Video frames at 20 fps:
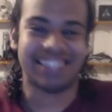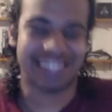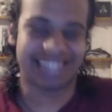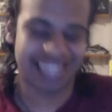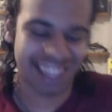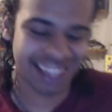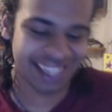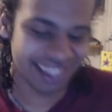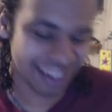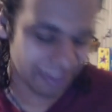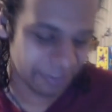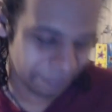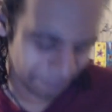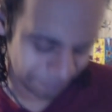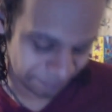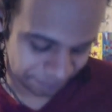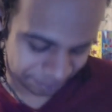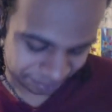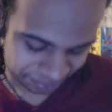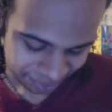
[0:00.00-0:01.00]

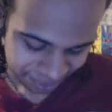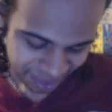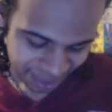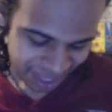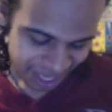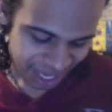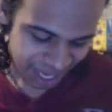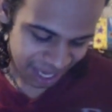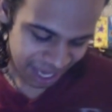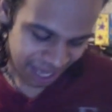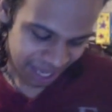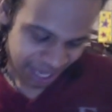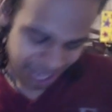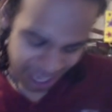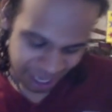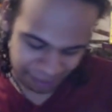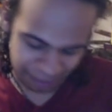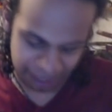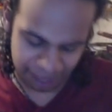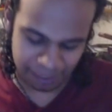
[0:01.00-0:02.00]
I'm
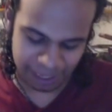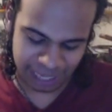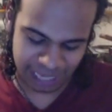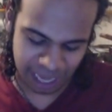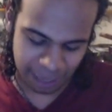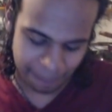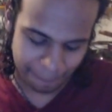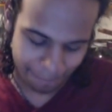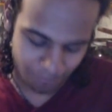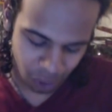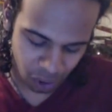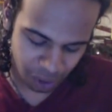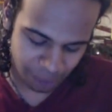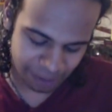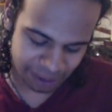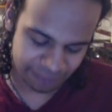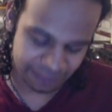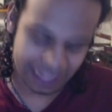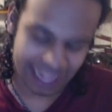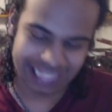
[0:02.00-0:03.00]
like, it'd be kind of morbid if
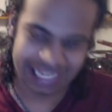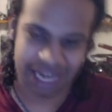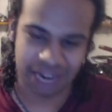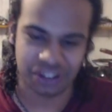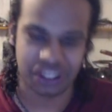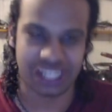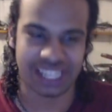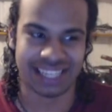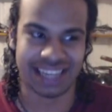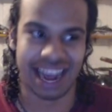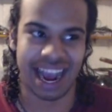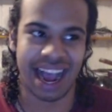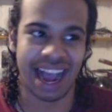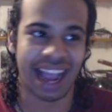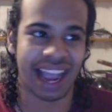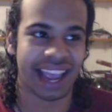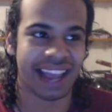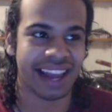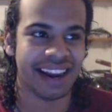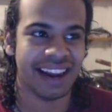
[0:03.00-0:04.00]
that's how she
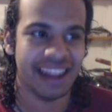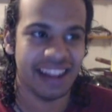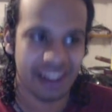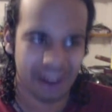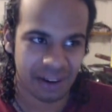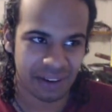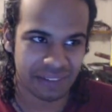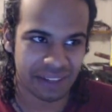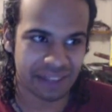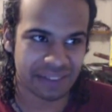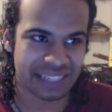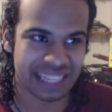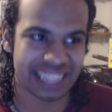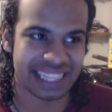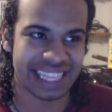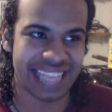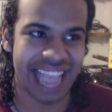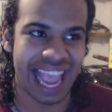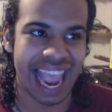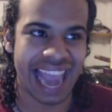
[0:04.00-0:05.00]
died, or if that was, like, the
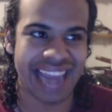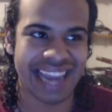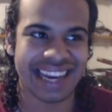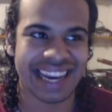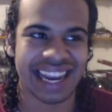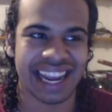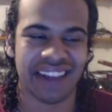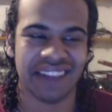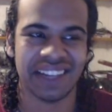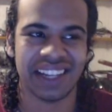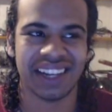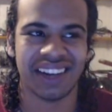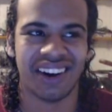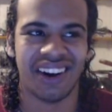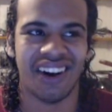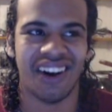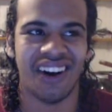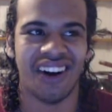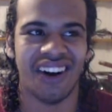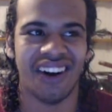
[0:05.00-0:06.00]
ending. I'm like,
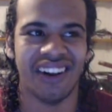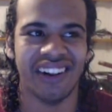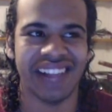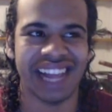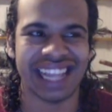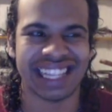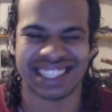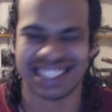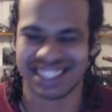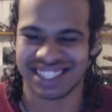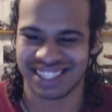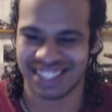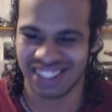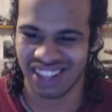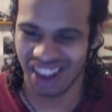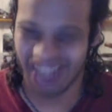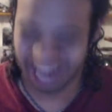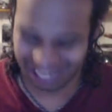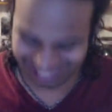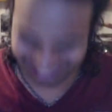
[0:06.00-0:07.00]
oh, that
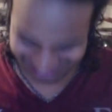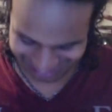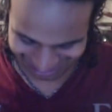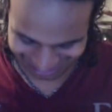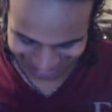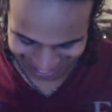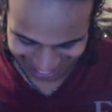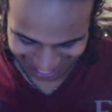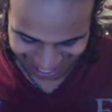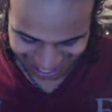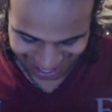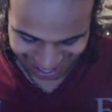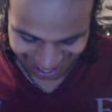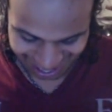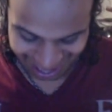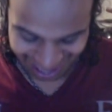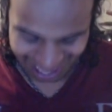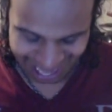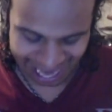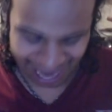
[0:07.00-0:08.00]
sucks. And
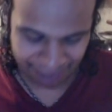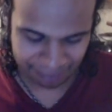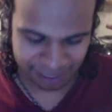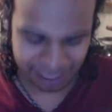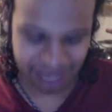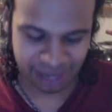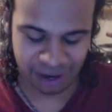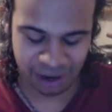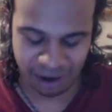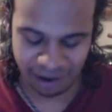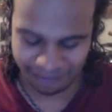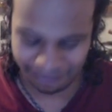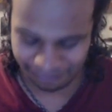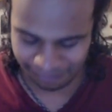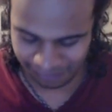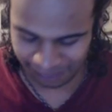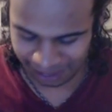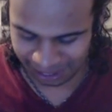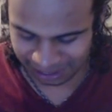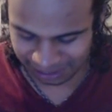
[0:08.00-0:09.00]
I'm thinking, oh,
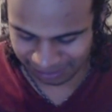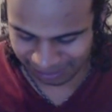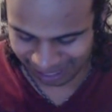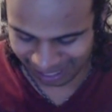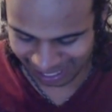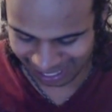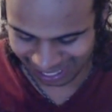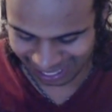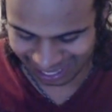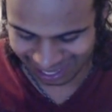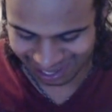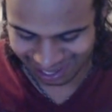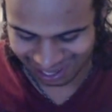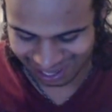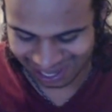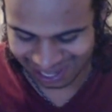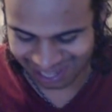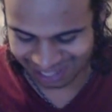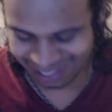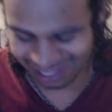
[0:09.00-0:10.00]
fudge me,
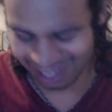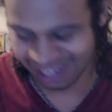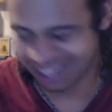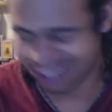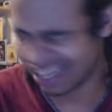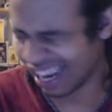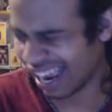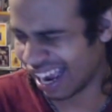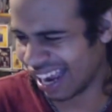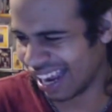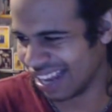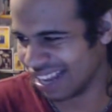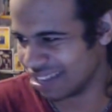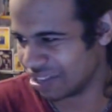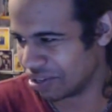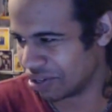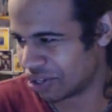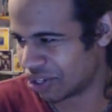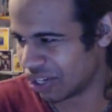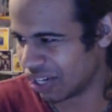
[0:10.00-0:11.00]
she's gonna die, isn't
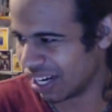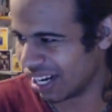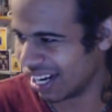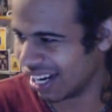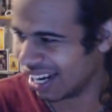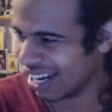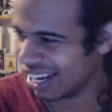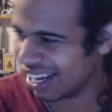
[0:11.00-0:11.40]
she?